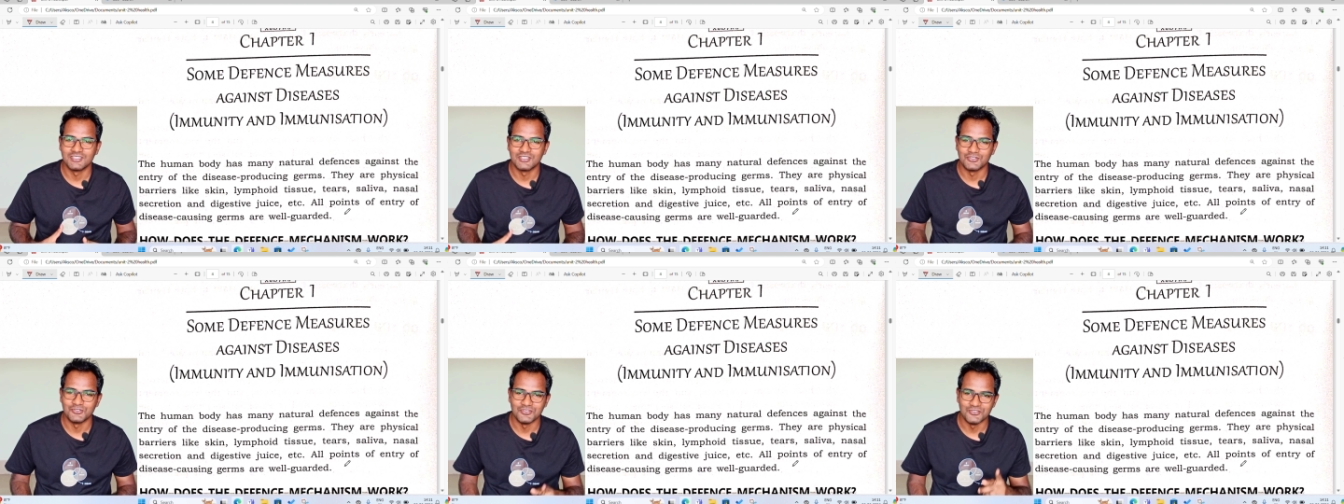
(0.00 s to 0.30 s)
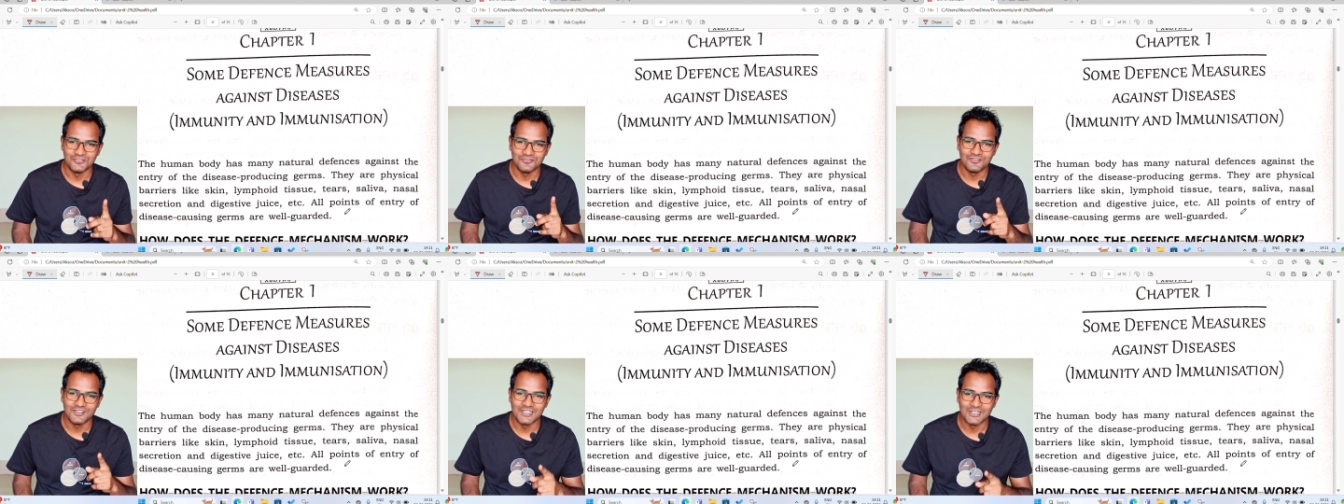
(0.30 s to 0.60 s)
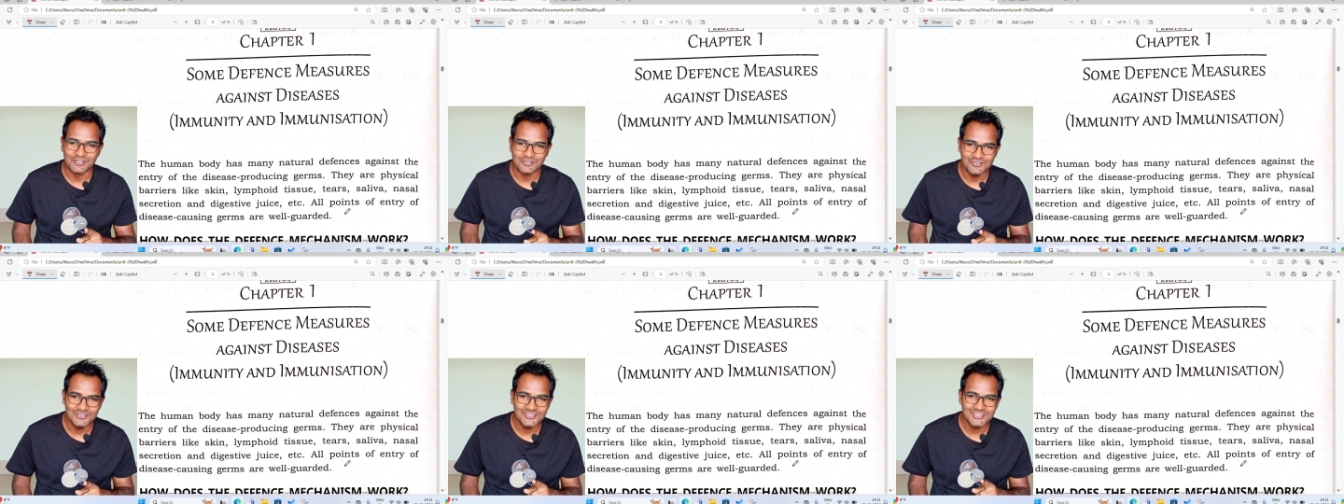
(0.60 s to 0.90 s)
Do you feel
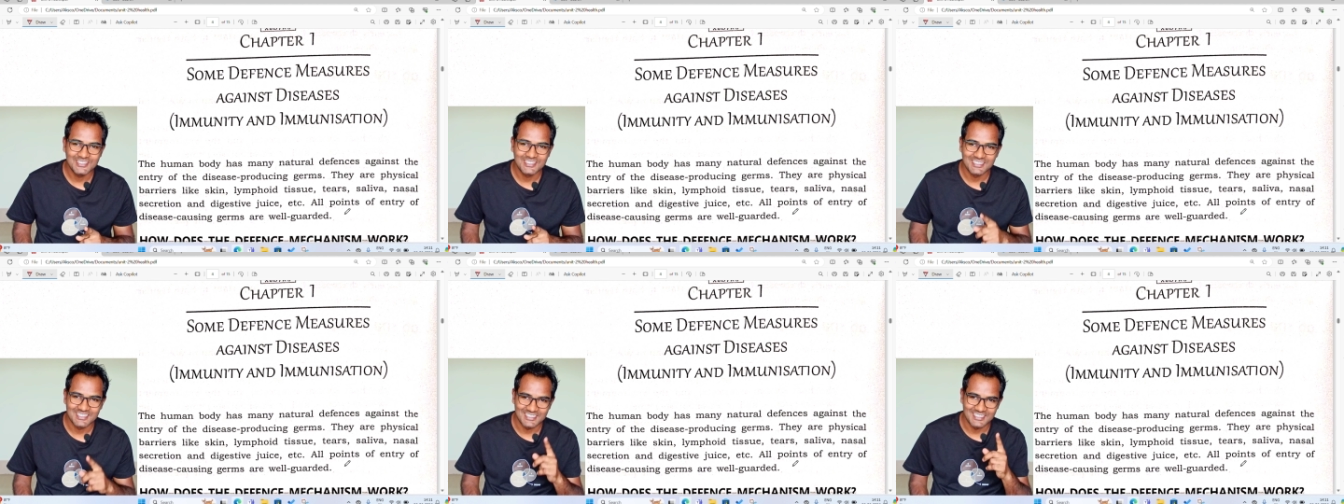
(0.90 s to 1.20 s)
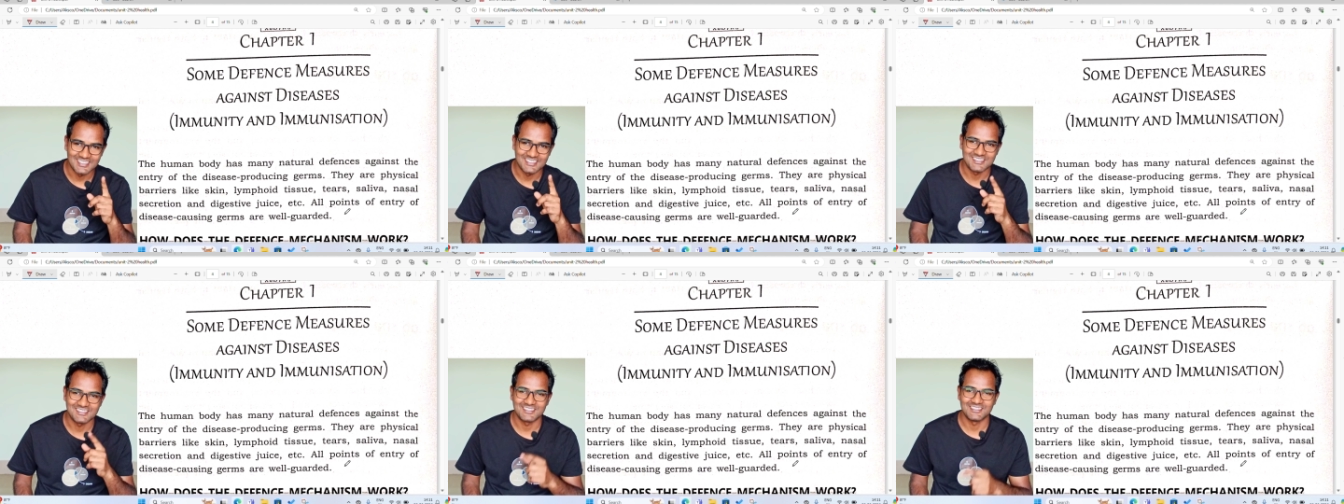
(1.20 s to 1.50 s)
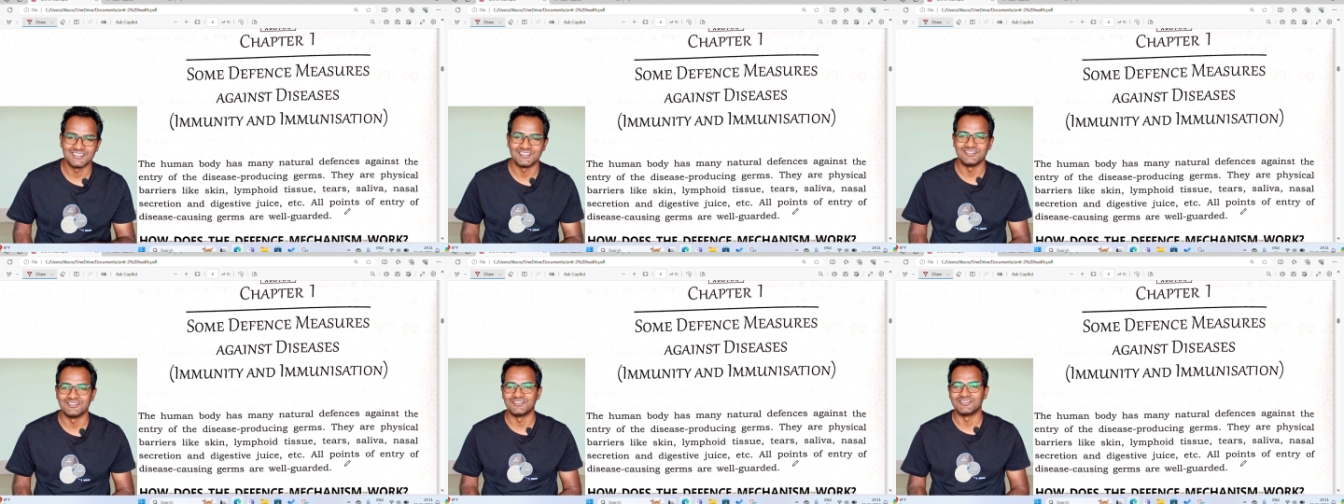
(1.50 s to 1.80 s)
good? Yes,
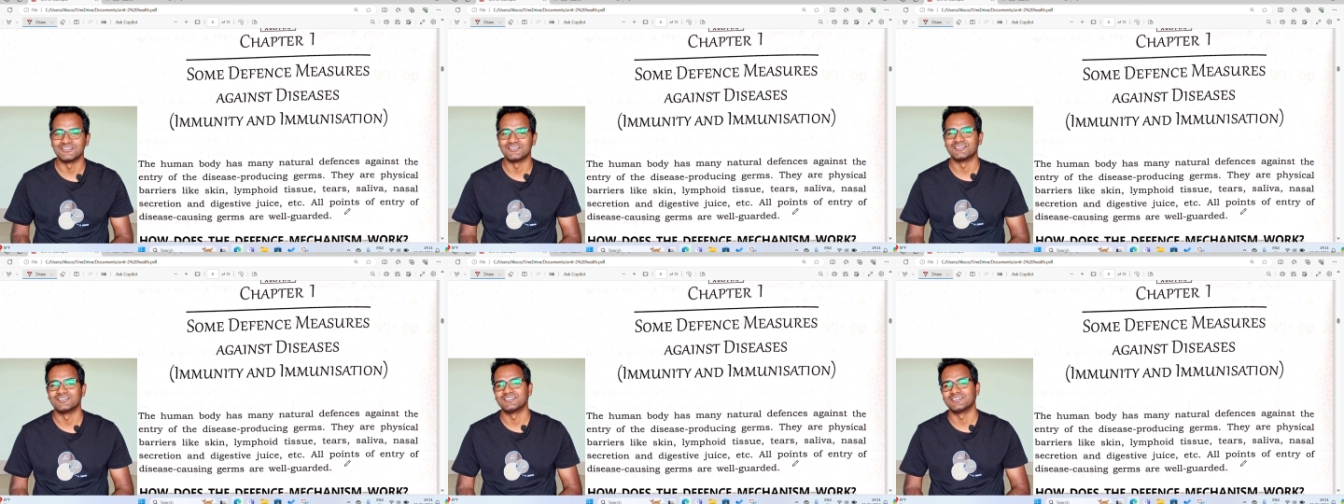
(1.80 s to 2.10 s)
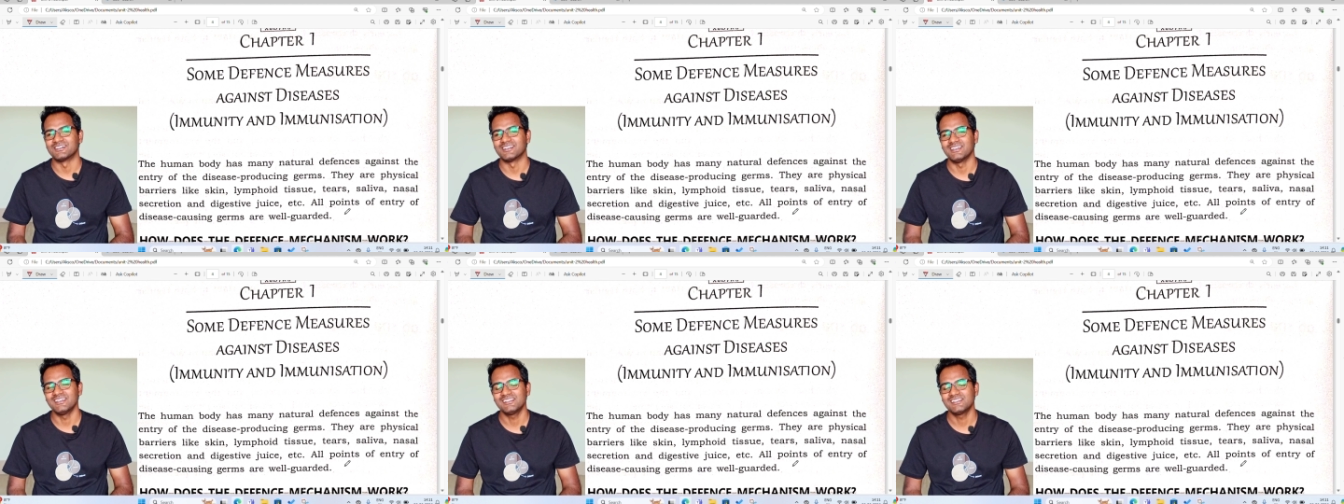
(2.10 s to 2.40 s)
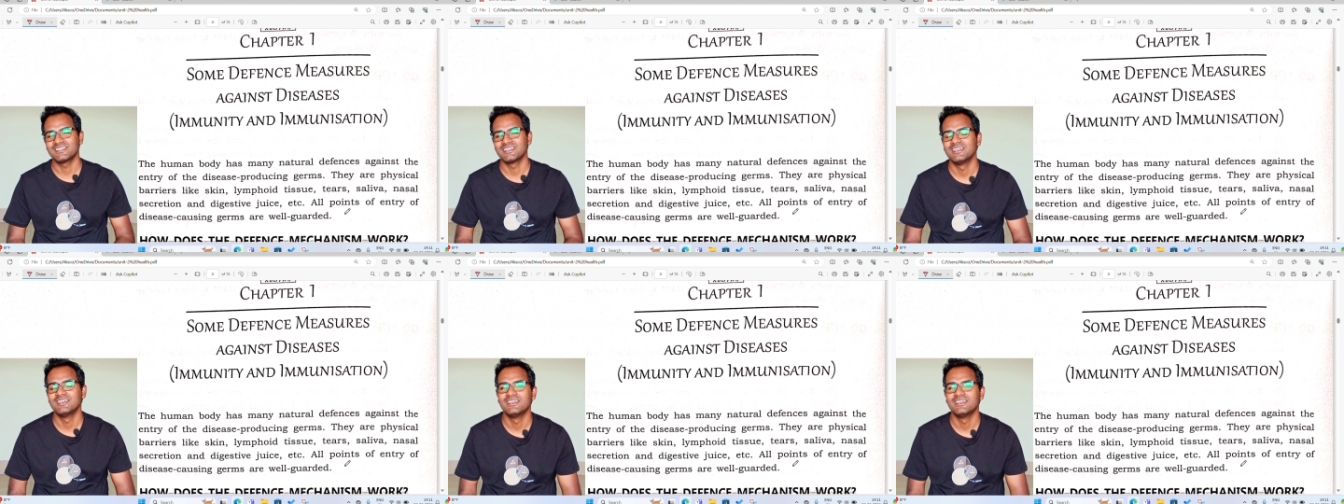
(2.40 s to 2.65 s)
you do, right?